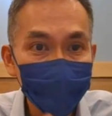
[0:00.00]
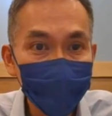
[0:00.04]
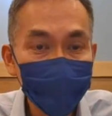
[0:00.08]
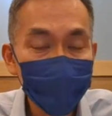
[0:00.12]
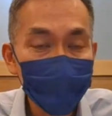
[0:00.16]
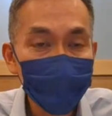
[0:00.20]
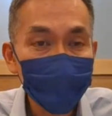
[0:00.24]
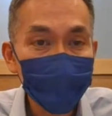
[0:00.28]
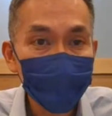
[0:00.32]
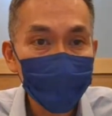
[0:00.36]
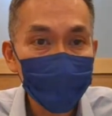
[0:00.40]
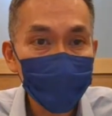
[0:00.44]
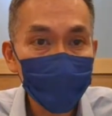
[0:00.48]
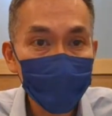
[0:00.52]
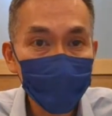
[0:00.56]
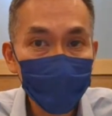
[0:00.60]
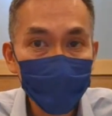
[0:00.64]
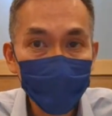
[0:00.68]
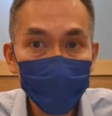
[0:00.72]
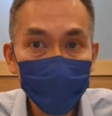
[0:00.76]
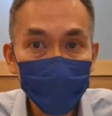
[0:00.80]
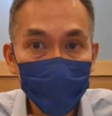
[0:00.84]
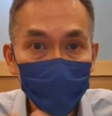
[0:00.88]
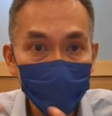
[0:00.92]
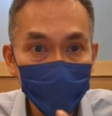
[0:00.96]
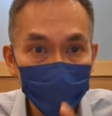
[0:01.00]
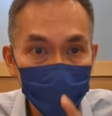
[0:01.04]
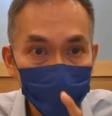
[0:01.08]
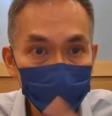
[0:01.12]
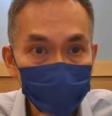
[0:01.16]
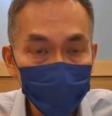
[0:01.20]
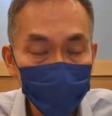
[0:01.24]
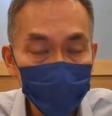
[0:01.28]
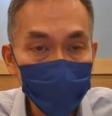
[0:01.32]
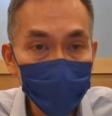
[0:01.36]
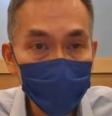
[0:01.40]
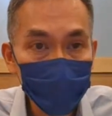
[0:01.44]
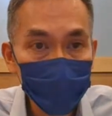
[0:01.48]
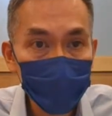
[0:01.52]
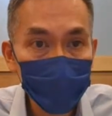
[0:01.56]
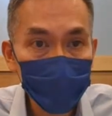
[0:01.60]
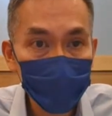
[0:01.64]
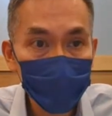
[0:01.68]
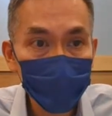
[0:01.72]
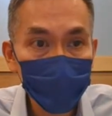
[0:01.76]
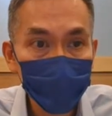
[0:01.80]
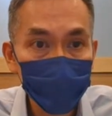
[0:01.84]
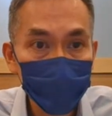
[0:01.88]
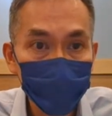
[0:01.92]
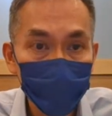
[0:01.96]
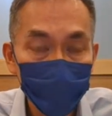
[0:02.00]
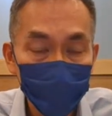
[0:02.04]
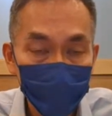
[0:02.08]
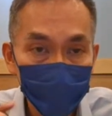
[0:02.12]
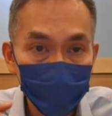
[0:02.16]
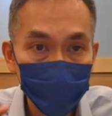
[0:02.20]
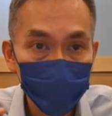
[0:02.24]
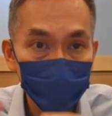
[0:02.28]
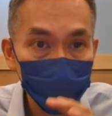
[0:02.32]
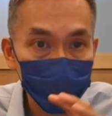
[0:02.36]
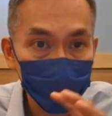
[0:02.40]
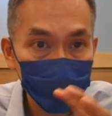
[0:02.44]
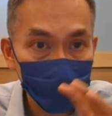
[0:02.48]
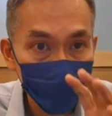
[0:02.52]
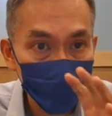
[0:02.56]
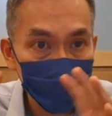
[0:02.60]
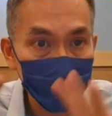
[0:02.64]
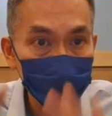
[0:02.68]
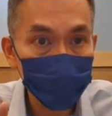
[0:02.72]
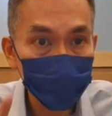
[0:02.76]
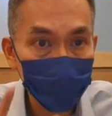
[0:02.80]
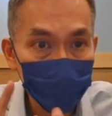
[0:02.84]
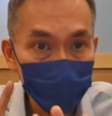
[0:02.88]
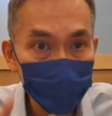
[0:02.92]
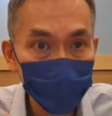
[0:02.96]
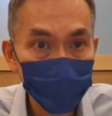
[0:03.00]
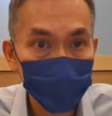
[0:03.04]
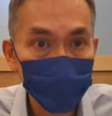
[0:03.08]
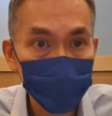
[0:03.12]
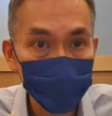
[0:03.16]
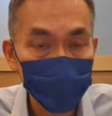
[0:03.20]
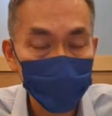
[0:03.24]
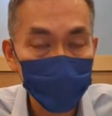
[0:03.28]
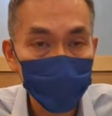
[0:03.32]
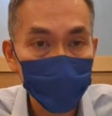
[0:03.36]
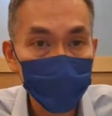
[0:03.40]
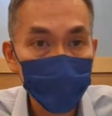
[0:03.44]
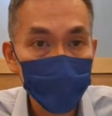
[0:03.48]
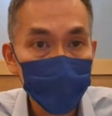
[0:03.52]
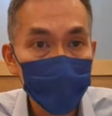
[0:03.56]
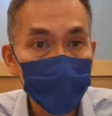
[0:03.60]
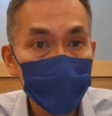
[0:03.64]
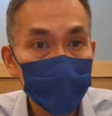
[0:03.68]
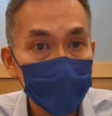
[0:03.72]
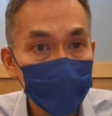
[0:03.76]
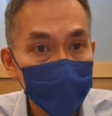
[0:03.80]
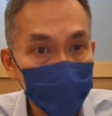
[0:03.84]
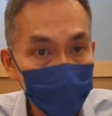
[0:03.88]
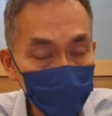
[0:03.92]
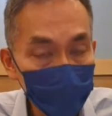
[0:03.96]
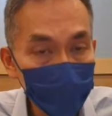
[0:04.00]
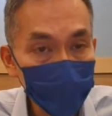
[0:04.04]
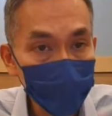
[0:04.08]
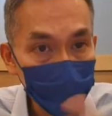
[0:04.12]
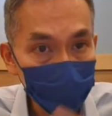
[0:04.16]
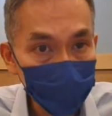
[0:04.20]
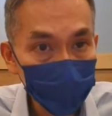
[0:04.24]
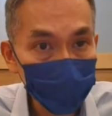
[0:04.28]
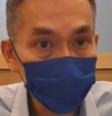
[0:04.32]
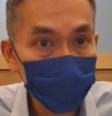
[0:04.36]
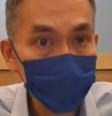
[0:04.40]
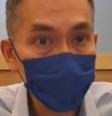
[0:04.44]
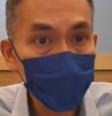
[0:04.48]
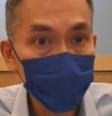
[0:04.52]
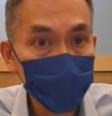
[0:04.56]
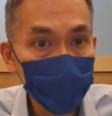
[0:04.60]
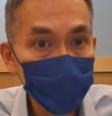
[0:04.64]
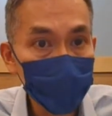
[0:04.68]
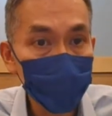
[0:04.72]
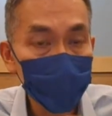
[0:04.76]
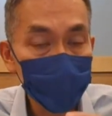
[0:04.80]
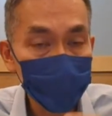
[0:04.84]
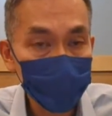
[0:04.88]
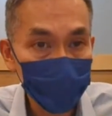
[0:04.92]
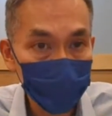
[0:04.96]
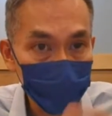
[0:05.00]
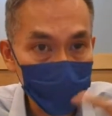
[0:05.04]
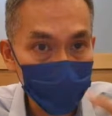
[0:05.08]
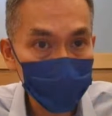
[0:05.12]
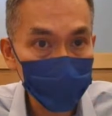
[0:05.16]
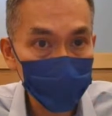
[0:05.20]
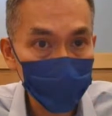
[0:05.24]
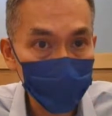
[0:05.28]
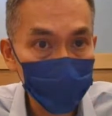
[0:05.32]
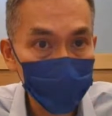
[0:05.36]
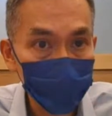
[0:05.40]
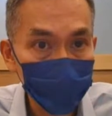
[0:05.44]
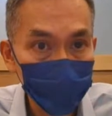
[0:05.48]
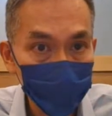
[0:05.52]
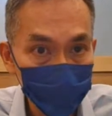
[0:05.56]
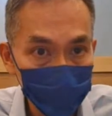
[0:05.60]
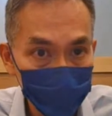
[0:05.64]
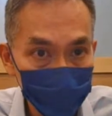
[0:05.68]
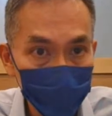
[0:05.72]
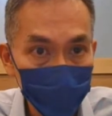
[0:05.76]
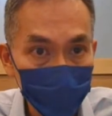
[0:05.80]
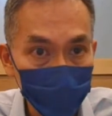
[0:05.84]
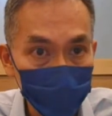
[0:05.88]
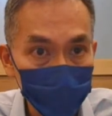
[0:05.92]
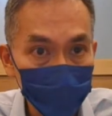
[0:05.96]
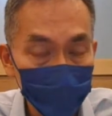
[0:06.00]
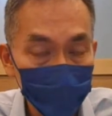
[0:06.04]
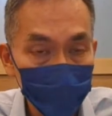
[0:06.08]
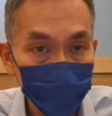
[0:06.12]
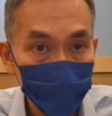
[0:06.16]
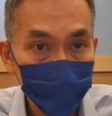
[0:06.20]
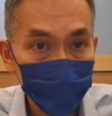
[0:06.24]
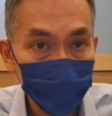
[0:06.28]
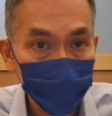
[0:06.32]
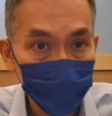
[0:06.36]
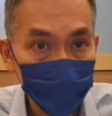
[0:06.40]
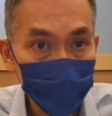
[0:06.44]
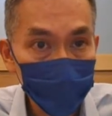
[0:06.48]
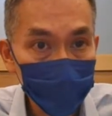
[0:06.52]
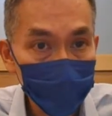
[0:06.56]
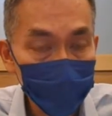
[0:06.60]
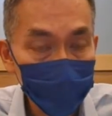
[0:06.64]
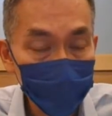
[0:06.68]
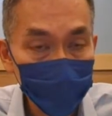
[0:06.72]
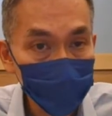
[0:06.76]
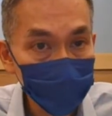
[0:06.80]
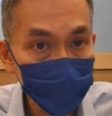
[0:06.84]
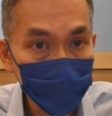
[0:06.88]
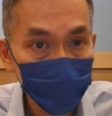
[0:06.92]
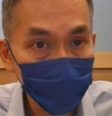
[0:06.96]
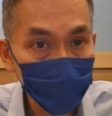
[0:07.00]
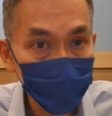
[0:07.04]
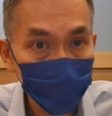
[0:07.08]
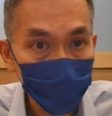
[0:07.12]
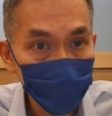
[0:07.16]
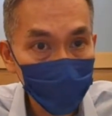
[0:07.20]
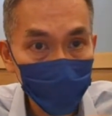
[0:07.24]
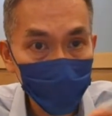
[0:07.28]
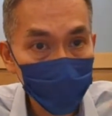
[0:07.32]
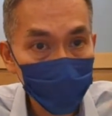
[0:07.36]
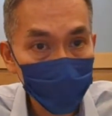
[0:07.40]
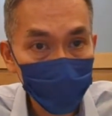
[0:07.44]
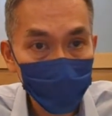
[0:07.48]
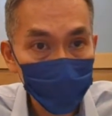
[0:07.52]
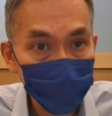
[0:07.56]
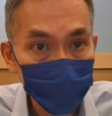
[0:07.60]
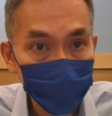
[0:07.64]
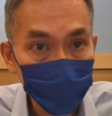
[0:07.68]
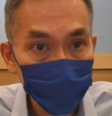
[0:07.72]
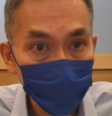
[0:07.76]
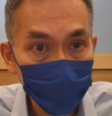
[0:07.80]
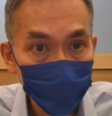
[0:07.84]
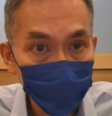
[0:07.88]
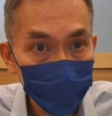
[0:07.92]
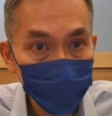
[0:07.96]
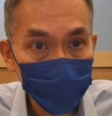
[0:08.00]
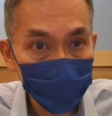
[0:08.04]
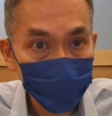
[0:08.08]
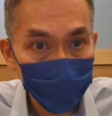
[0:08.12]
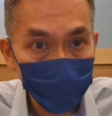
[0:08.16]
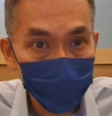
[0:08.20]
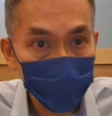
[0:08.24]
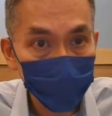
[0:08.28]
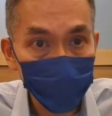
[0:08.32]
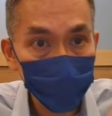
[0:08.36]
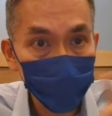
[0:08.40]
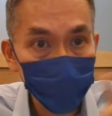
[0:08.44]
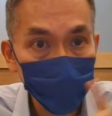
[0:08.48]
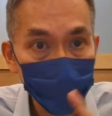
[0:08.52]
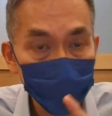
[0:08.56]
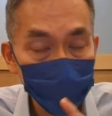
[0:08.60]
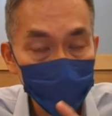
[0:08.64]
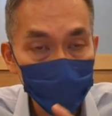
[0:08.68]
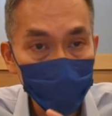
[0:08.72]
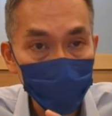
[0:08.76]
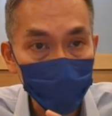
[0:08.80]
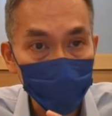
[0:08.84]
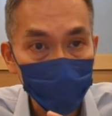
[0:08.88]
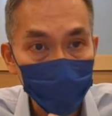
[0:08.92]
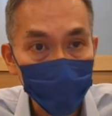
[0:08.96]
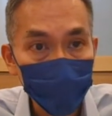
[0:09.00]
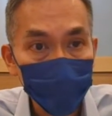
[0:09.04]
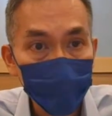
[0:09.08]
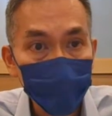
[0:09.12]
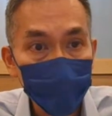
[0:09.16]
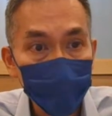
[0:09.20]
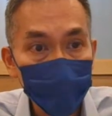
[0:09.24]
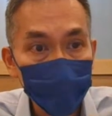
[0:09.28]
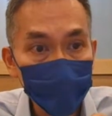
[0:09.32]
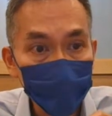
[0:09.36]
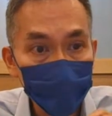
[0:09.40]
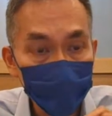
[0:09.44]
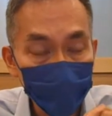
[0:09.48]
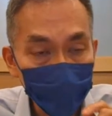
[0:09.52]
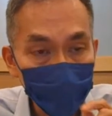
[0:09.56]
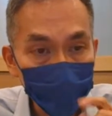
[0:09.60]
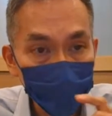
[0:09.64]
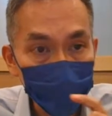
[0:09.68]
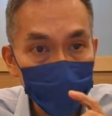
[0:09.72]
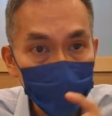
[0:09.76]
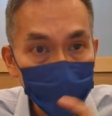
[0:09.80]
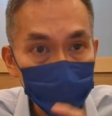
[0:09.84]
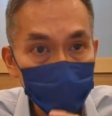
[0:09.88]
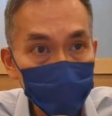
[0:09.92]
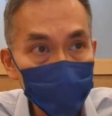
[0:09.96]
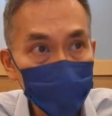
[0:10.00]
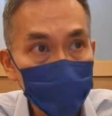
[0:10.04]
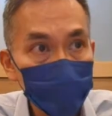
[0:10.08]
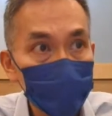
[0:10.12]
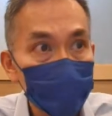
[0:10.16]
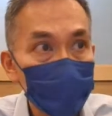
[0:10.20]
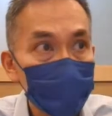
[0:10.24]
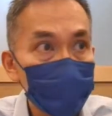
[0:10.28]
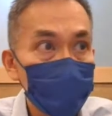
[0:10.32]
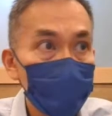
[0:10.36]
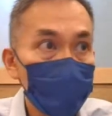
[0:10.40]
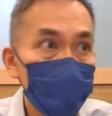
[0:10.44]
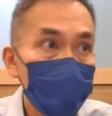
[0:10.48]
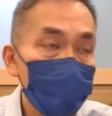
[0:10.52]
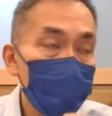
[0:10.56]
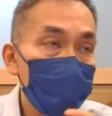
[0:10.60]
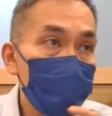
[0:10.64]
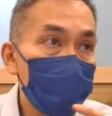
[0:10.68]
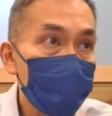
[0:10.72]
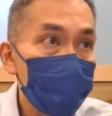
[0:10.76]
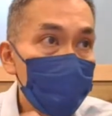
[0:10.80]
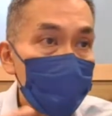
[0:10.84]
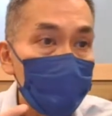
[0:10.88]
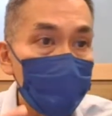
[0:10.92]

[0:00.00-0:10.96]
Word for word: uh, so, so I always tell my patient that I said, look, what do you have in mind first? Then I will tell you what's the best hormone to check. Uh, because not all condition needs a hormonal check. And a lot of people, they